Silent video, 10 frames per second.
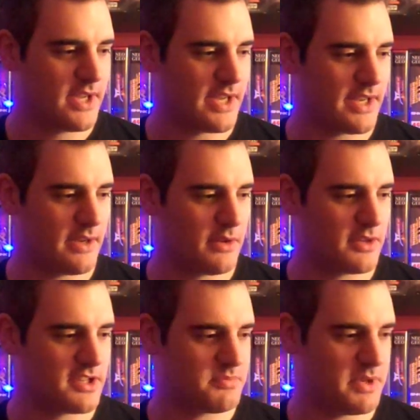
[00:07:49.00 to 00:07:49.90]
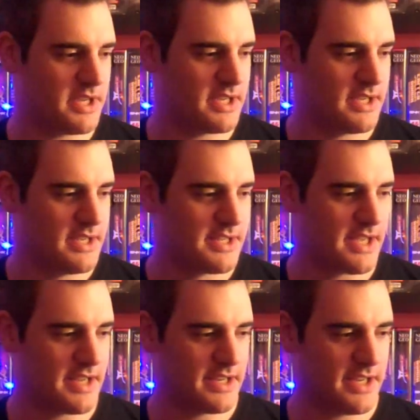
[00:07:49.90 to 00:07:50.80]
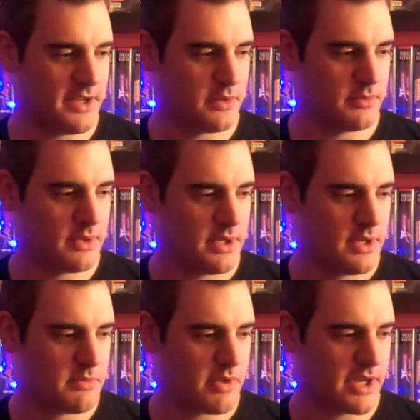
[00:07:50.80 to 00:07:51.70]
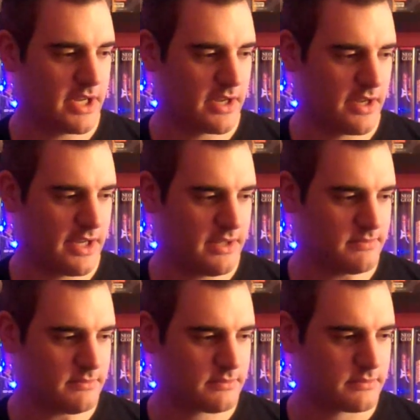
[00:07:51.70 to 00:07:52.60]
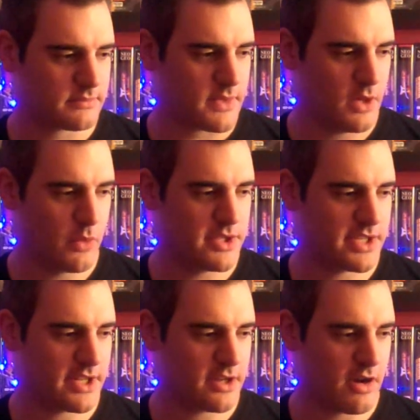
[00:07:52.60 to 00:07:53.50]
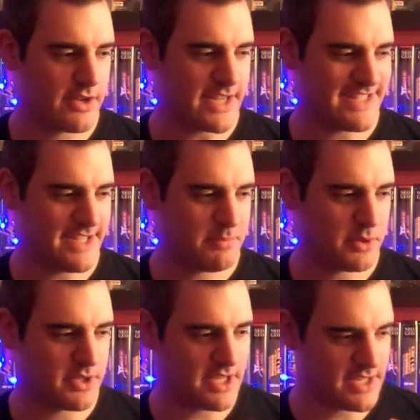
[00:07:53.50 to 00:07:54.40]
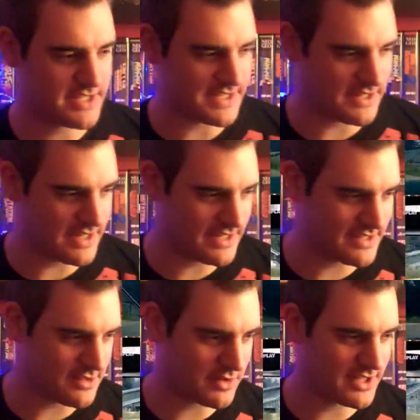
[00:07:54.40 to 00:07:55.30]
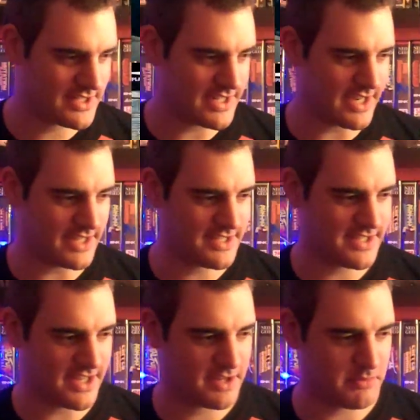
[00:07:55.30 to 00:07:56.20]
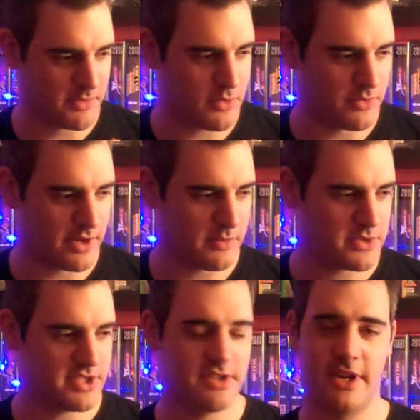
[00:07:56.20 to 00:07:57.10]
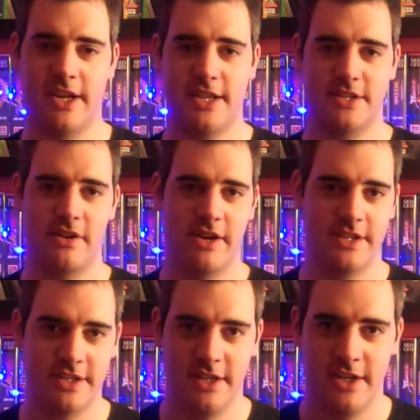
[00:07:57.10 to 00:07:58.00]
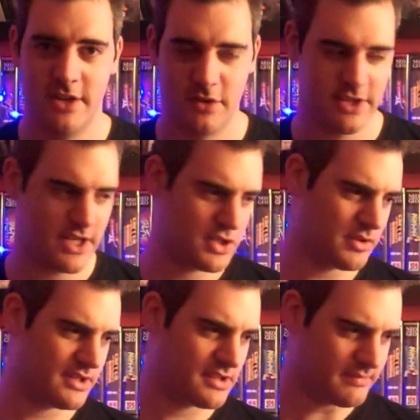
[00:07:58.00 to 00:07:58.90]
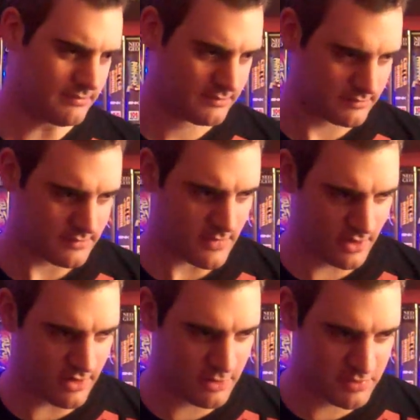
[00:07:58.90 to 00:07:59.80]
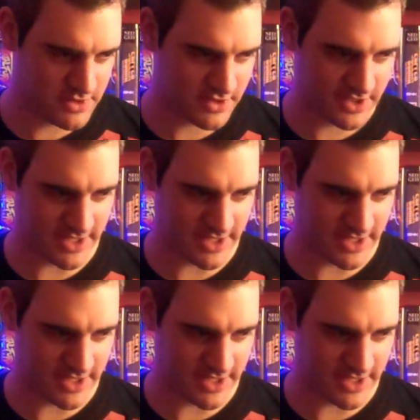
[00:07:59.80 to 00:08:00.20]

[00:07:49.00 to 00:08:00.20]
And now a lot of speed down the hill, braking early. Wanted to get the car in that dip on the inside so I could attack this second corner, which again tight on the entrance, opens on the